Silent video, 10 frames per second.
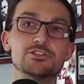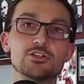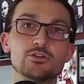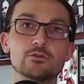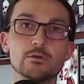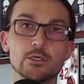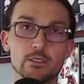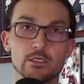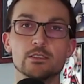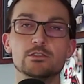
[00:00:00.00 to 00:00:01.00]
to
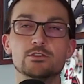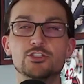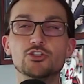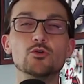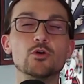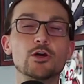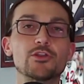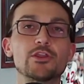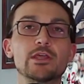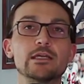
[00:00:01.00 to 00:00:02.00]
do her
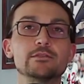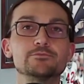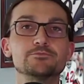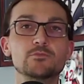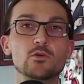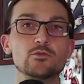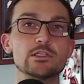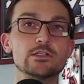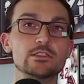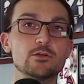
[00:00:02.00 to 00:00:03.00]
thing, would
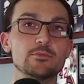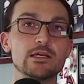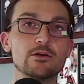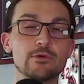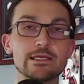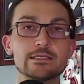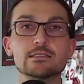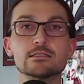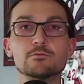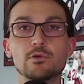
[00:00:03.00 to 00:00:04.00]
there still be a
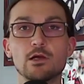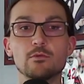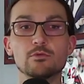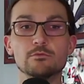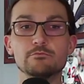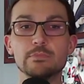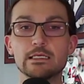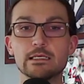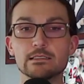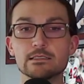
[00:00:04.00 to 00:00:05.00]
racism problem
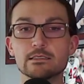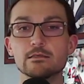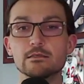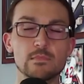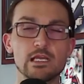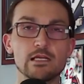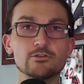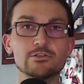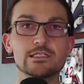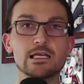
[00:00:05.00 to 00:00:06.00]
because
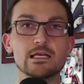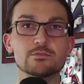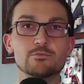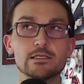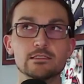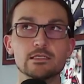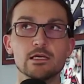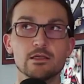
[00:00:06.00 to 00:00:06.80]
Hillary's husband,